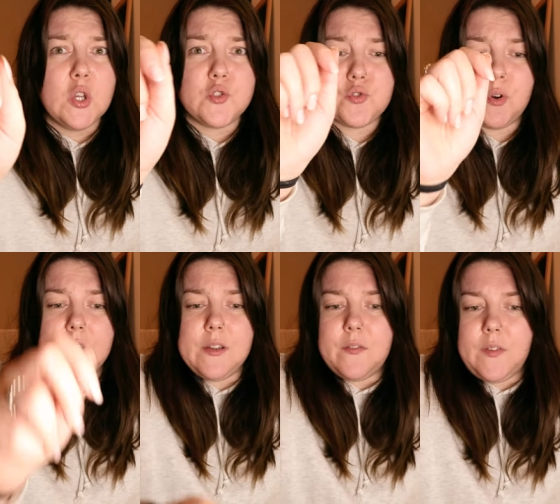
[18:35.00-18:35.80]
draw
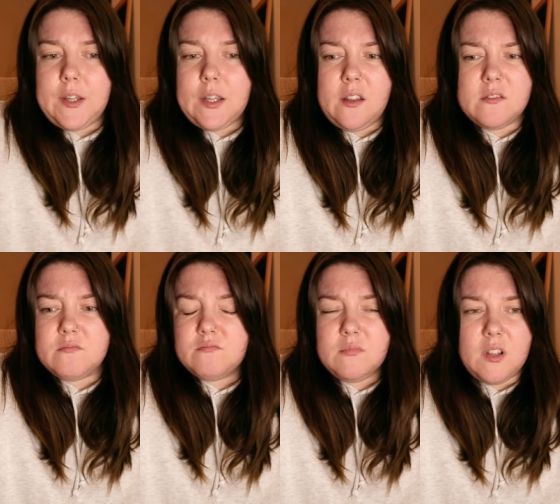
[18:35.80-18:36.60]
and everything,
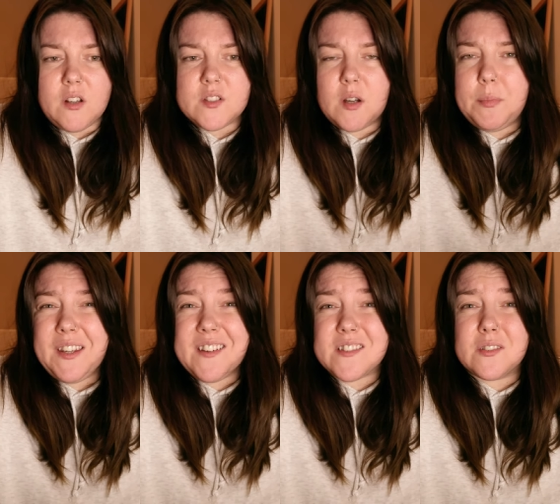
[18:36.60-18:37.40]
and last couple of
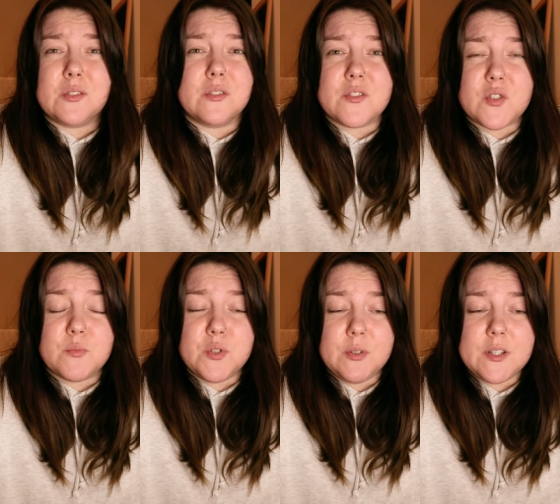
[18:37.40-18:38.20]
years I totally stopped
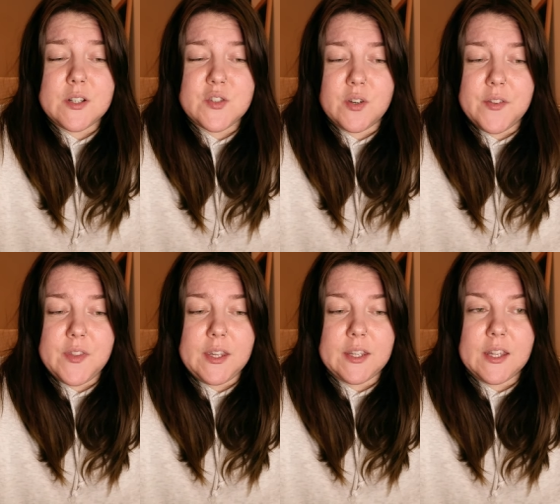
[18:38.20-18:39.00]
doing that, so I
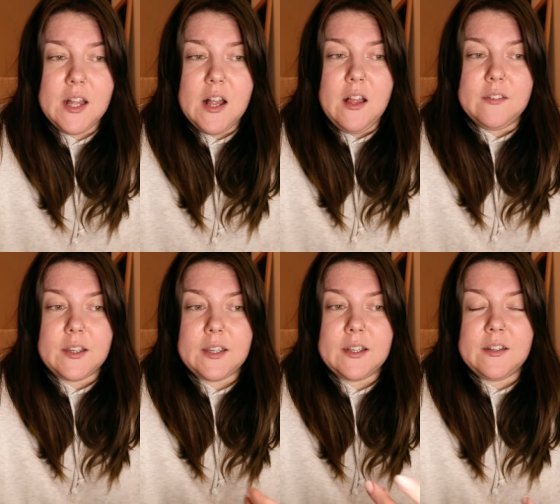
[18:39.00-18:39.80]
think
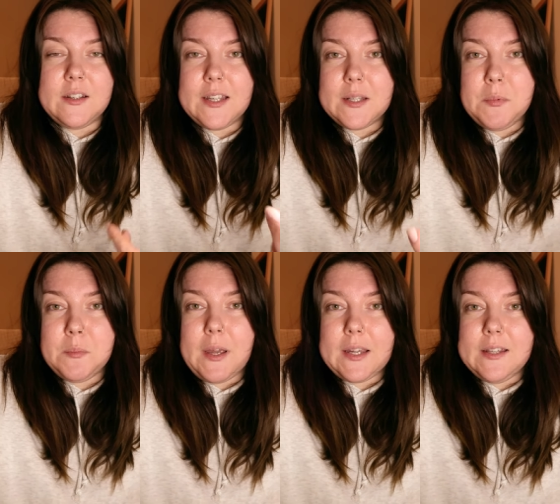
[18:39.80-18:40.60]
that can kind of get me
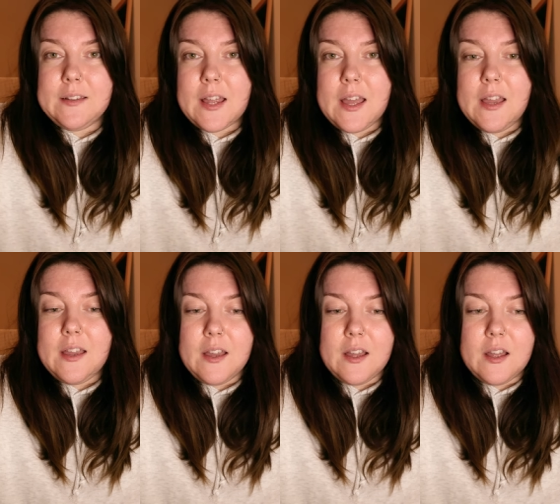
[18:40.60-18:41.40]
back in there
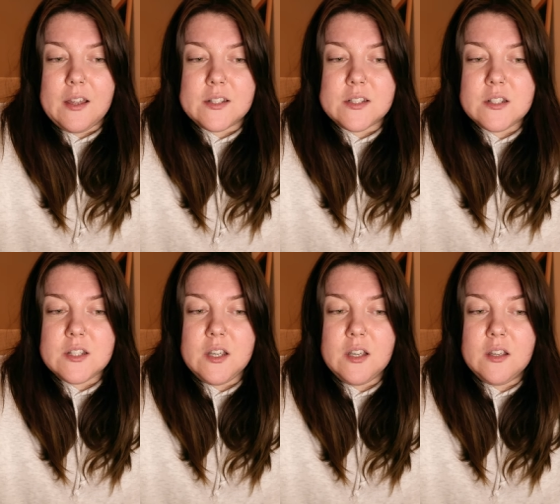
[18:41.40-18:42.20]
and,
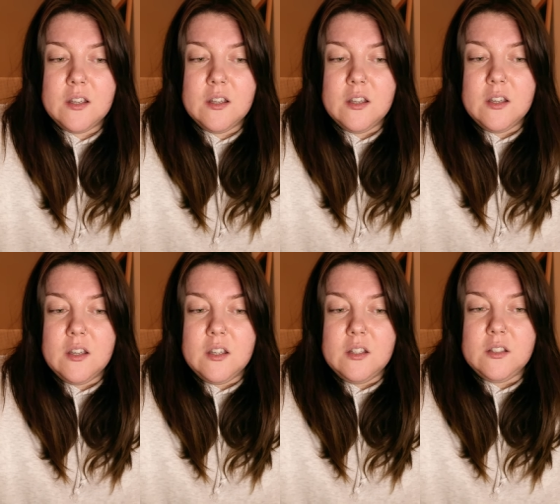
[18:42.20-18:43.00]

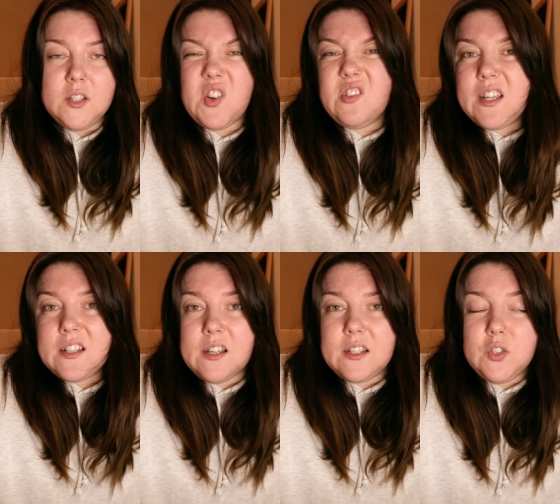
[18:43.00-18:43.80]
you know, get
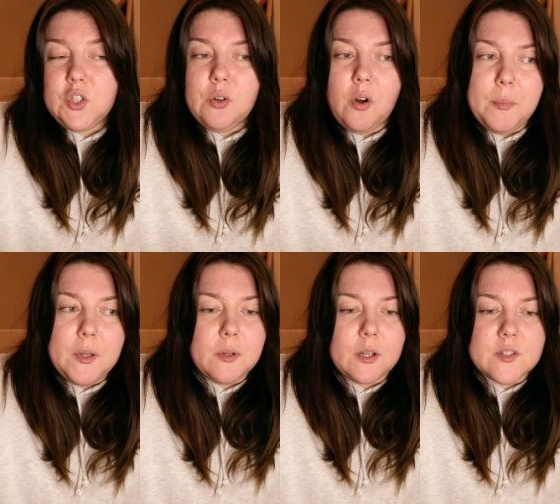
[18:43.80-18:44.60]
like a new hobby,
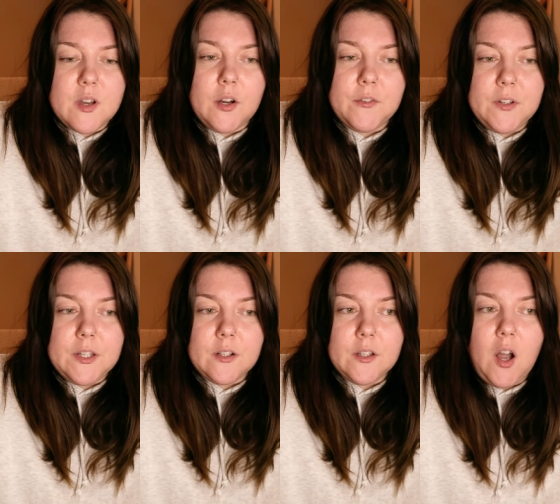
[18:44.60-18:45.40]
because I
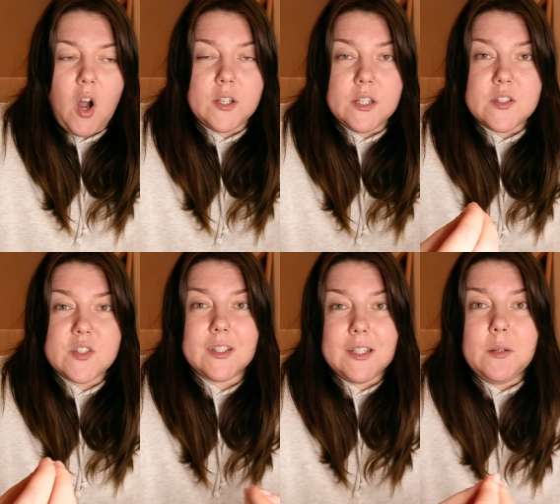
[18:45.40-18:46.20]
feel I need
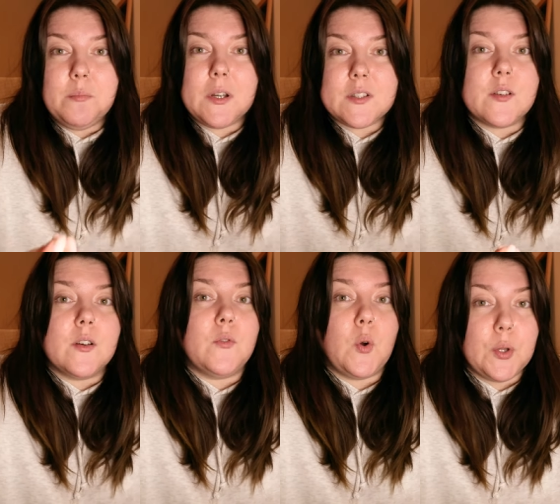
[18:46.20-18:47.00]
to keep
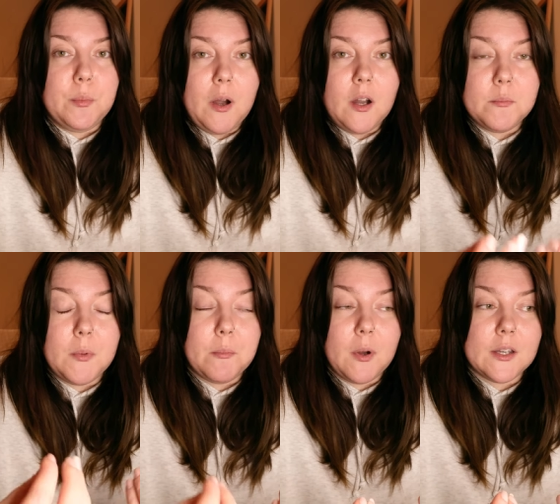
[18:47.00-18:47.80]
myself occupied,
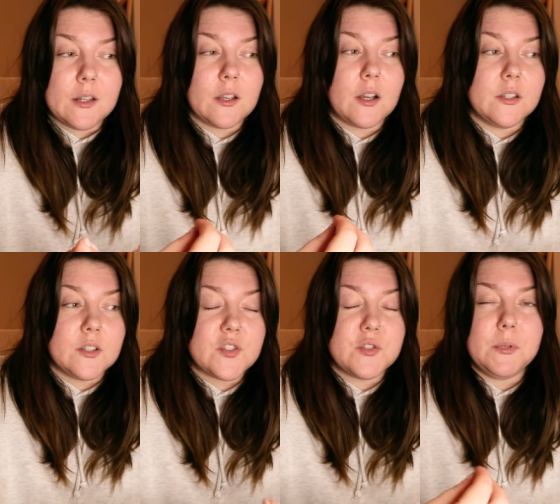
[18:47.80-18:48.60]
my mind, like I need
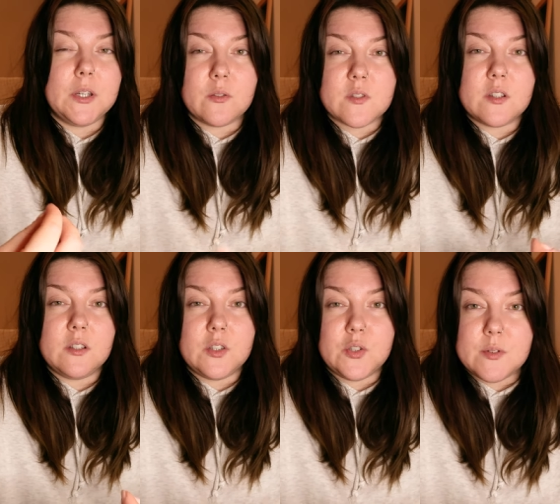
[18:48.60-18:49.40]
to be
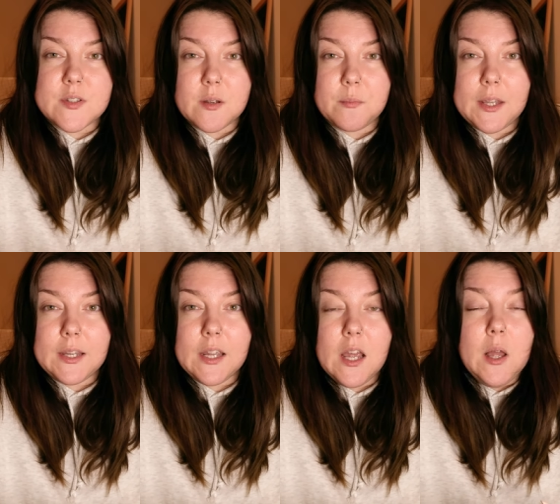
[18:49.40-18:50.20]
constantly doing something,